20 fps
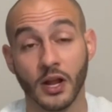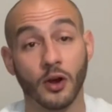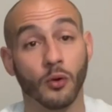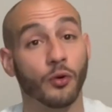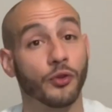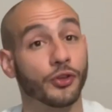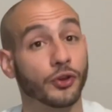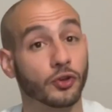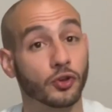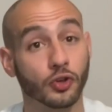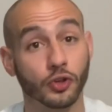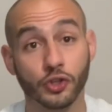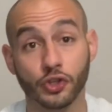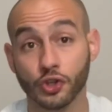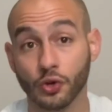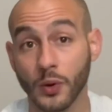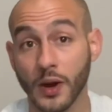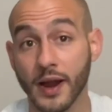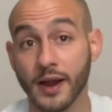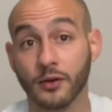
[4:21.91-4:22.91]
with a good
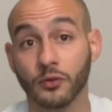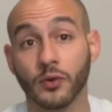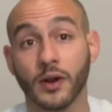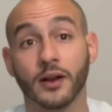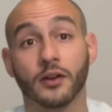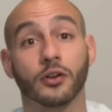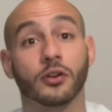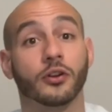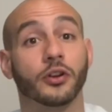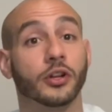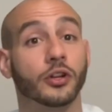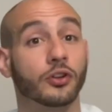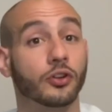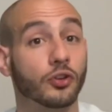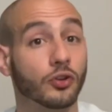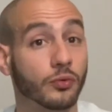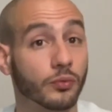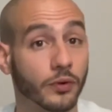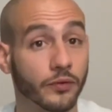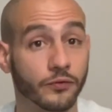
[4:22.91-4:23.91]
track record and
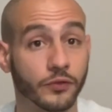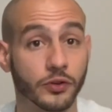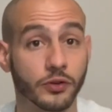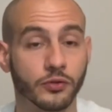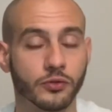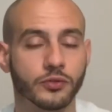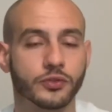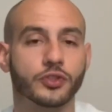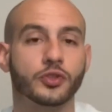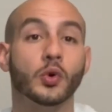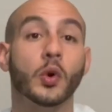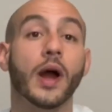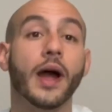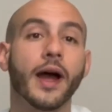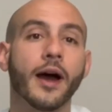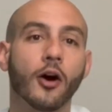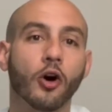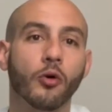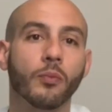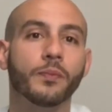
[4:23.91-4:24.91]
good reviews to
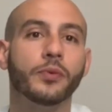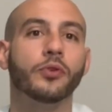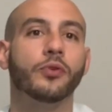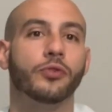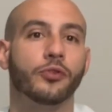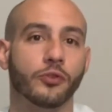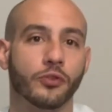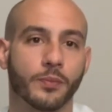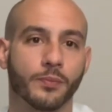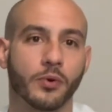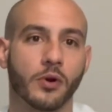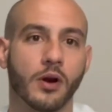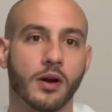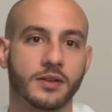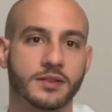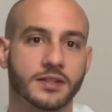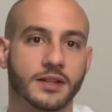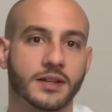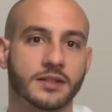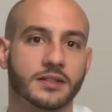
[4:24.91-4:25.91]
help you through the
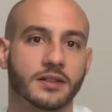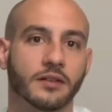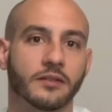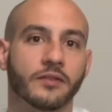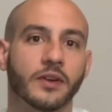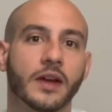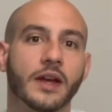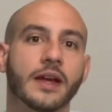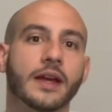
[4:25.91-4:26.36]
process of